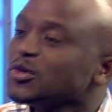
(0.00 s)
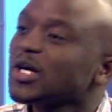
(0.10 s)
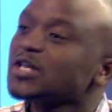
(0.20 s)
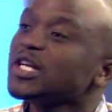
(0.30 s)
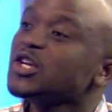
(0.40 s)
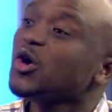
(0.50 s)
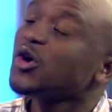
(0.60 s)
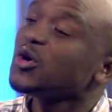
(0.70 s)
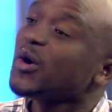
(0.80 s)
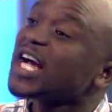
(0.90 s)
you actually know
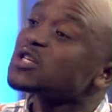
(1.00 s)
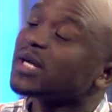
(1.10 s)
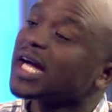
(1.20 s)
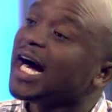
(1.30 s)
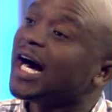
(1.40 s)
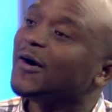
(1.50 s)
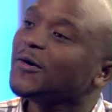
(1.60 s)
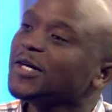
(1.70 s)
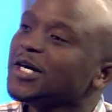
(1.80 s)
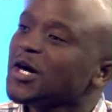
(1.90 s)
your actual cow.
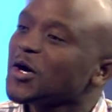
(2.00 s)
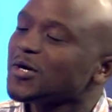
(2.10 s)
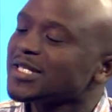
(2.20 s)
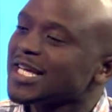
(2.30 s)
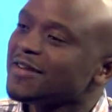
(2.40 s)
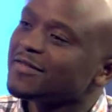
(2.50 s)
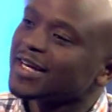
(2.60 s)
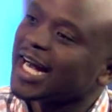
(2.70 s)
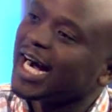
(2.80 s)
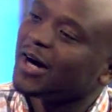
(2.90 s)
Because
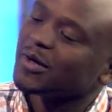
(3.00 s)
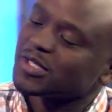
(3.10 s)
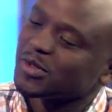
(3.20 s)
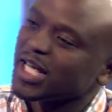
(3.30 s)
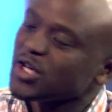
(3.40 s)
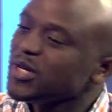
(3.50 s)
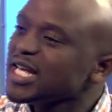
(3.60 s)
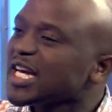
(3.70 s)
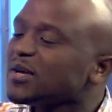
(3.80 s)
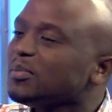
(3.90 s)
every cow has got a
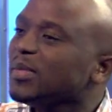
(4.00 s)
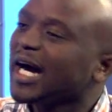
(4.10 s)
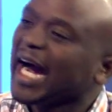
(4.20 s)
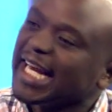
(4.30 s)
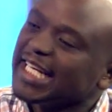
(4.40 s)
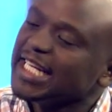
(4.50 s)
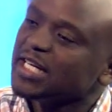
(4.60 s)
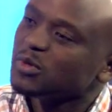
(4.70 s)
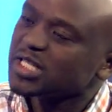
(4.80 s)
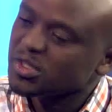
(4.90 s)
unique
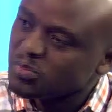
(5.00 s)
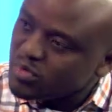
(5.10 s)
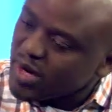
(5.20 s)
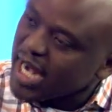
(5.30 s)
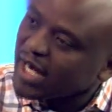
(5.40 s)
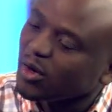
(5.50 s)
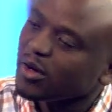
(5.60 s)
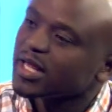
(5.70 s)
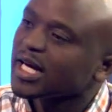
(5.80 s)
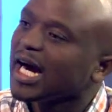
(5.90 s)
ID, which is branded
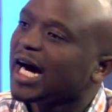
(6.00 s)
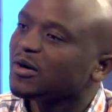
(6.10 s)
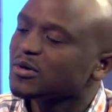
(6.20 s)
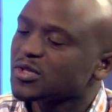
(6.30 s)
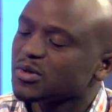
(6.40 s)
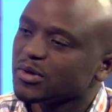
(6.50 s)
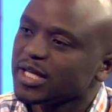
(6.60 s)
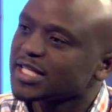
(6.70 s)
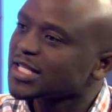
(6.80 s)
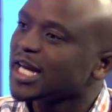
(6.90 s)
on the cow. So
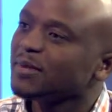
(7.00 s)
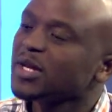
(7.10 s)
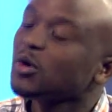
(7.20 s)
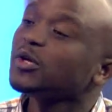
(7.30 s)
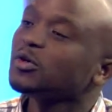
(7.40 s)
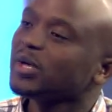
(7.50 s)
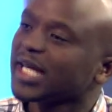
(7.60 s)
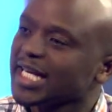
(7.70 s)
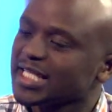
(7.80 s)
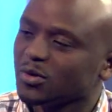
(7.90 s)
there can be no
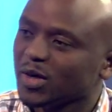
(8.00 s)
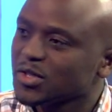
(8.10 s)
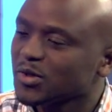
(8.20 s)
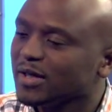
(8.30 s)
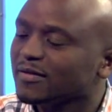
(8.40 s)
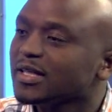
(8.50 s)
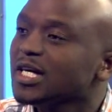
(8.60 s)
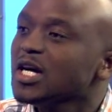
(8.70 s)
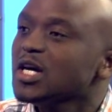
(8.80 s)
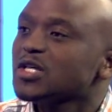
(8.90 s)
duplication whatsoever.
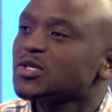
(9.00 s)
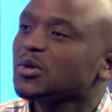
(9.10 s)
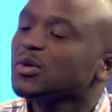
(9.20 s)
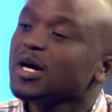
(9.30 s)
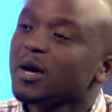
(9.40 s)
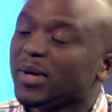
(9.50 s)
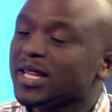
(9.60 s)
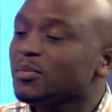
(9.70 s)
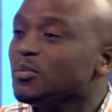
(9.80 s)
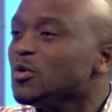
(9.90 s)
Mm. So, but
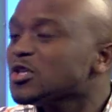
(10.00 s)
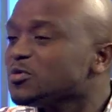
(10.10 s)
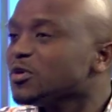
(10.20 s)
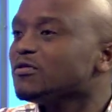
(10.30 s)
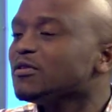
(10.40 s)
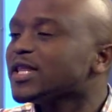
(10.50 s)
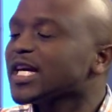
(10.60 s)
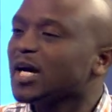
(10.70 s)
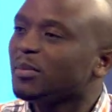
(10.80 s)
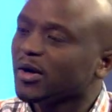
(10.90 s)
the most beautiful
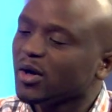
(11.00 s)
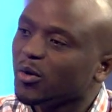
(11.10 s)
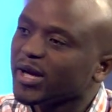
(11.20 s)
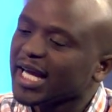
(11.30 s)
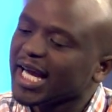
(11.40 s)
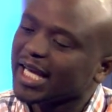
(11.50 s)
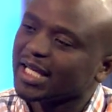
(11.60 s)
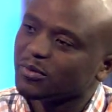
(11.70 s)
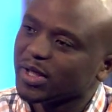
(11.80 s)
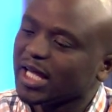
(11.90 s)
thing about owning
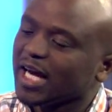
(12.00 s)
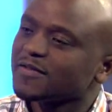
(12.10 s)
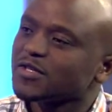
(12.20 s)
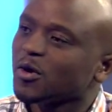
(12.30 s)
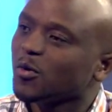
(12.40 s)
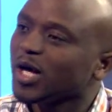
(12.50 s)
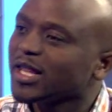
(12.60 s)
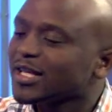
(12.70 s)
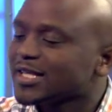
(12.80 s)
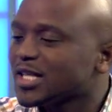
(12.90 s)
cattle with Livestock
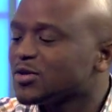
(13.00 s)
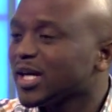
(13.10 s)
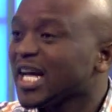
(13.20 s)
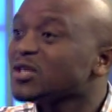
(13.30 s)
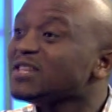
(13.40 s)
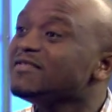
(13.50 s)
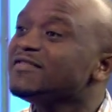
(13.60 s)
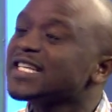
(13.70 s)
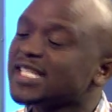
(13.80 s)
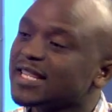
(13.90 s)
Wealth is that you can actually
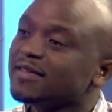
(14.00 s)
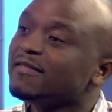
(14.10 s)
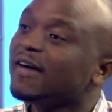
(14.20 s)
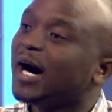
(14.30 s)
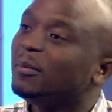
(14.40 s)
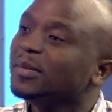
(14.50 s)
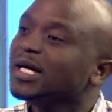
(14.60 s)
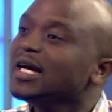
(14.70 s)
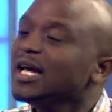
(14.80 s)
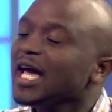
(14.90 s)
visit the farm
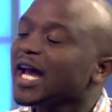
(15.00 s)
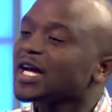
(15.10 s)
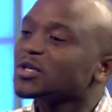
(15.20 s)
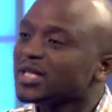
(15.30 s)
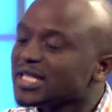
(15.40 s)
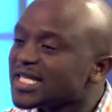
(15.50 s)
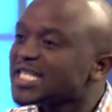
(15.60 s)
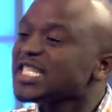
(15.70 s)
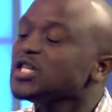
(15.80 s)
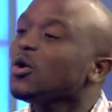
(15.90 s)
and actually
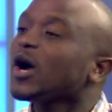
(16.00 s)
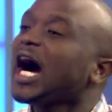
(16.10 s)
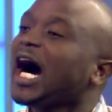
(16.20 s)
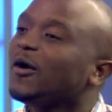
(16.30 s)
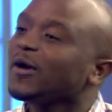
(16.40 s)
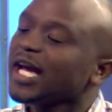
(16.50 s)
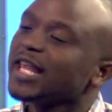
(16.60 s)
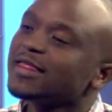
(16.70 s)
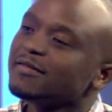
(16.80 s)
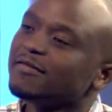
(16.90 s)
see your cow
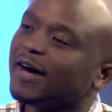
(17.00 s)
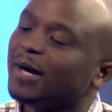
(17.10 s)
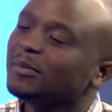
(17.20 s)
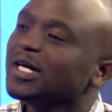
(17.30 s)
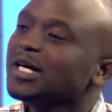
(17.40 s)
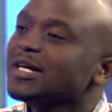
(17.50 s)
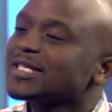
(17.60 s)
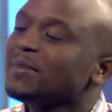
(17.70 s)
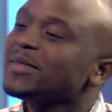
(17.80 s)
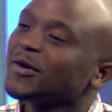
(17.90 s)
at the farm.
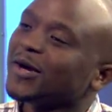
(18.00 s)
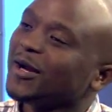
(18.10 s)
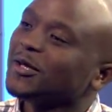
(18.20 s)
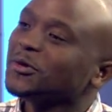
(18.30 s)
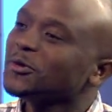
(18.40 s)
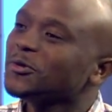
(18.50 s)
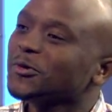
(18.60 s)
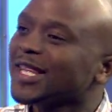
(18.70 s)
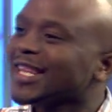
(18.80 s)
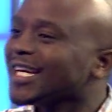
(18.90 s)
Something you cannot do
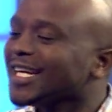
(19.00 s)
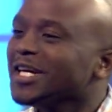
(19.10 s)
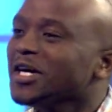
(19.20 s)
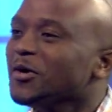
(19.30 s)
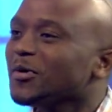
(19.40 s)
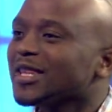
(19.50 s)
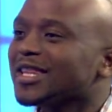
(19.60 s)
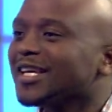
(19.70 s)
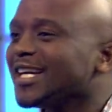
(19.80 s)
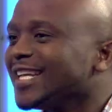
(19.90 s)
with the
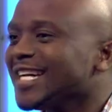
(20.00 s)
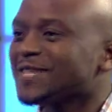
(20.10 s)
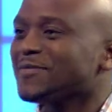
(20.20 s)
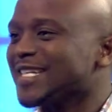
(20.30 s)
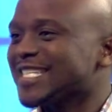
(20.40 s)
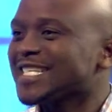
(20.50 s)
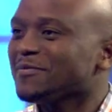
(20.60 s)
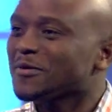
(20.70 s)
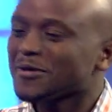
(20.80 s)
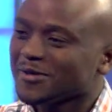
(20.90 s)
NASPAs, I
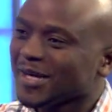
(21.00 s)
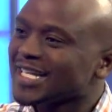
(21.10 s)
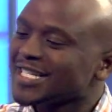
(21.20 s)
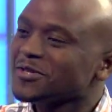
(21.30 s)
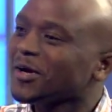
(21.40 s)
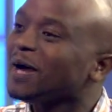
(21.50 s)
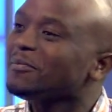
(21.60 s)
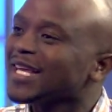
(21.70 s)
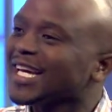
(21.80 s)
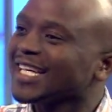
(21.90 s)
suppose. You can't just rock
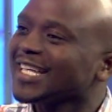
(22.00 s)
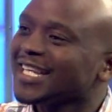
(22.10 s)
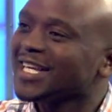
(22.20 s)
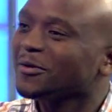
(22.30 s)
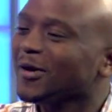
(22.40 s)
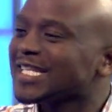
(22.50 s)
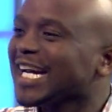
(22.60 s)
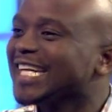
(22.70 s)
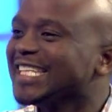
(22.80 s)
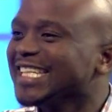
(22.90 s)
up there. They'll want
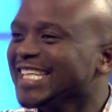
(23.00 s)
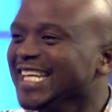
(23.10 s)
ID.